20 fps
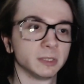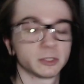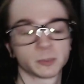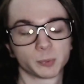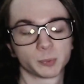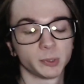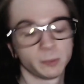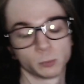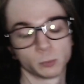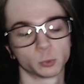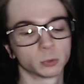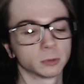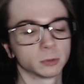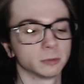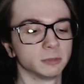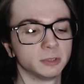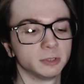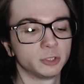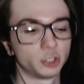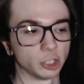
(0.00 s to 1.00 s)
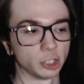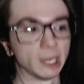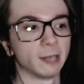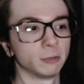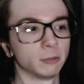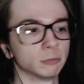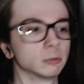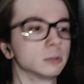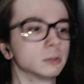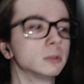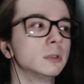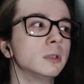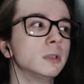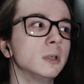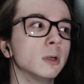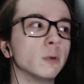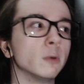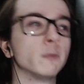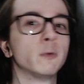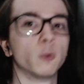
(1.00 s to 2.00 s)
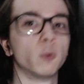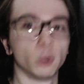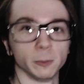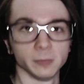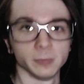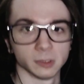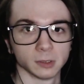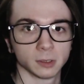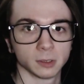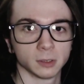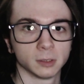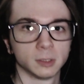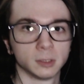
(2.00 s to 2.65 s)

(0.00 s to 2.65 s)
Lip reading: Supreme Ruler in general, formula,